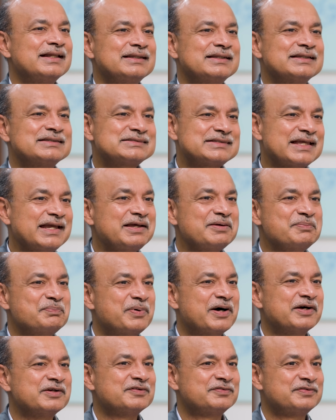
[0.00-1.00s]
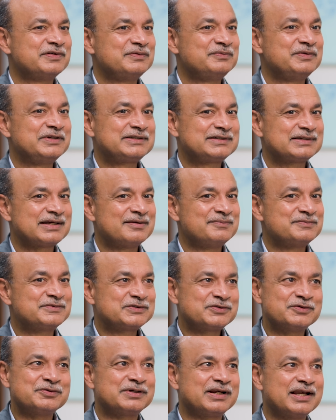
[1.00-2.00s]
The second part of it, which I'm
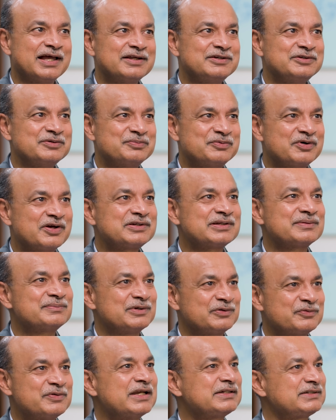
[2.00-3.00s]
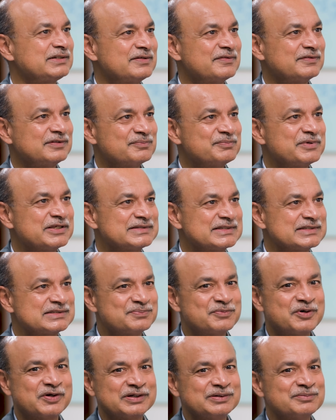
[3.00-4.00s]
so glad you brought up the question of the
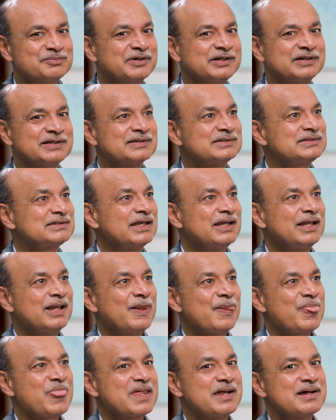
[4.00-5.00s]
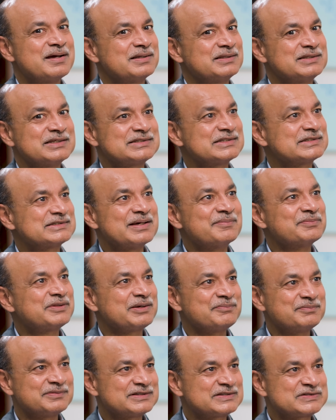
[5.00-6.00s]
business model, because this is
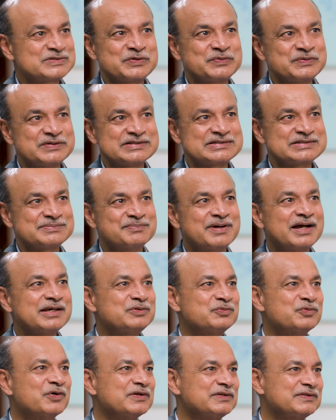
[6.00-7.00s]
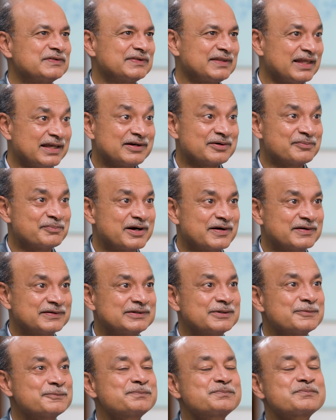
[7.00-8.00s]
something students might want to think
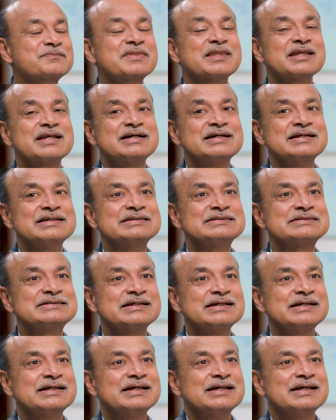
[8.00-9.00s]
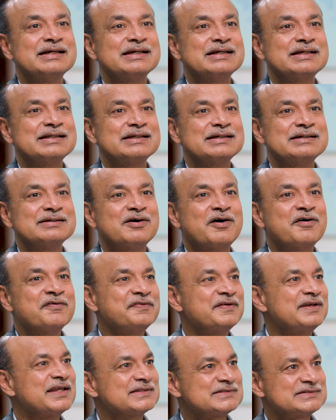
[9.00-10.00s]
about, is
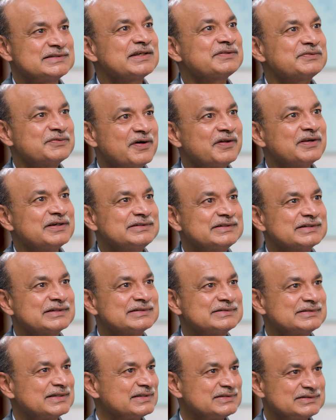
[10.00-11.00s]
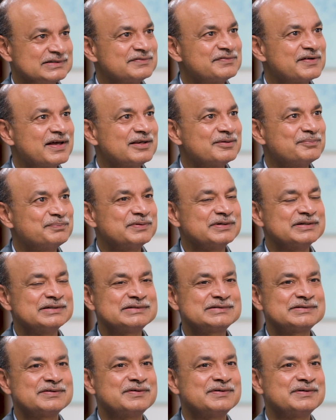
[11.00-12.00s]
often as technologists, as
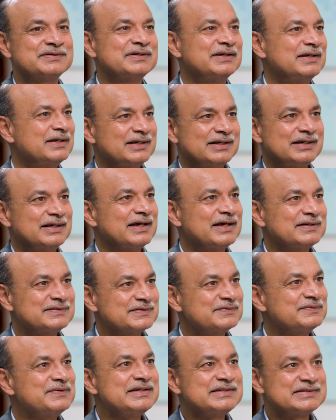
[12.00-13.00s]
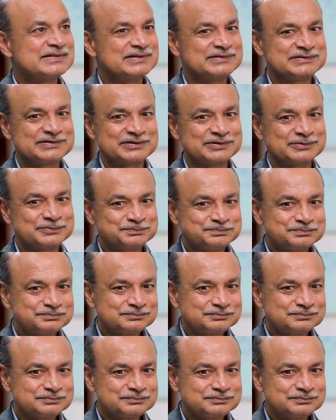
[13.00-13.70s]
developers, or as a researcher,